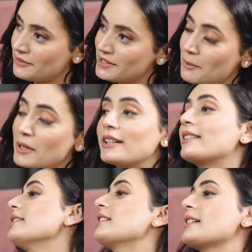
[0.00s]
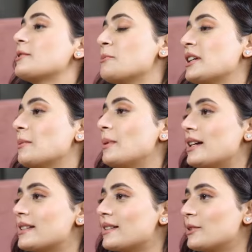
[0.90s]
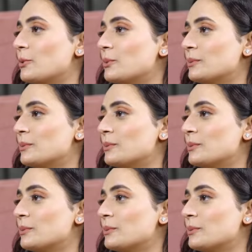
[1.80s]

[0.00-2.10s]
Some uncle tries to make a pass at you.